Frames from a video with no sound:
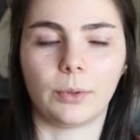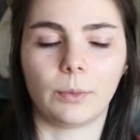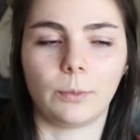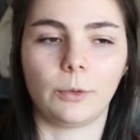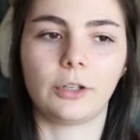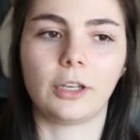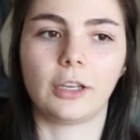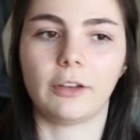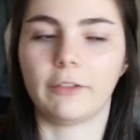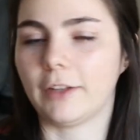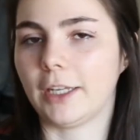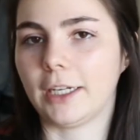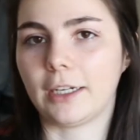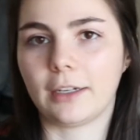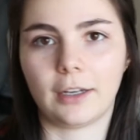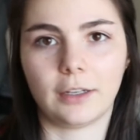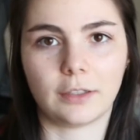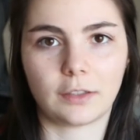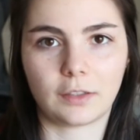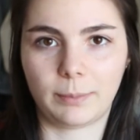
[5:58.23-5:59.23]
or will give
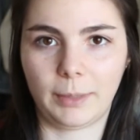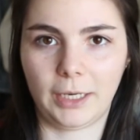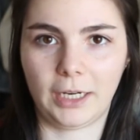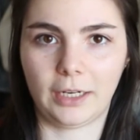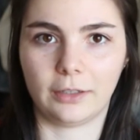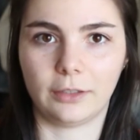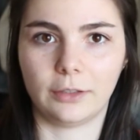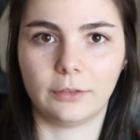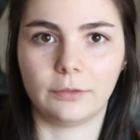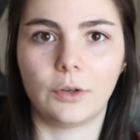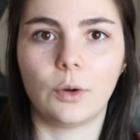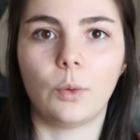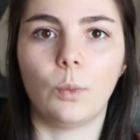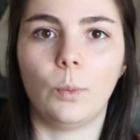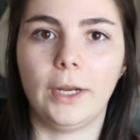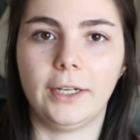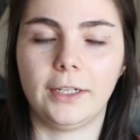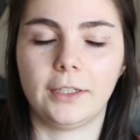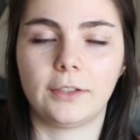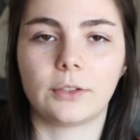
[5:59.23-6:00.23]
like a span of
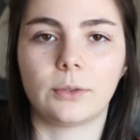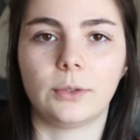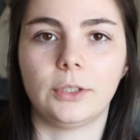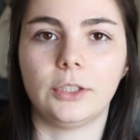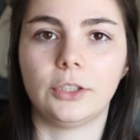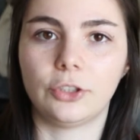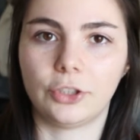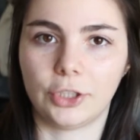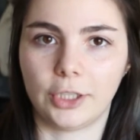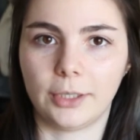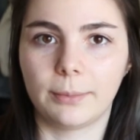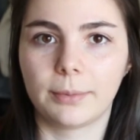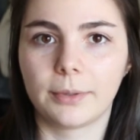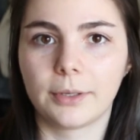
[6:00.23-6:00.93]
when it's going to ship.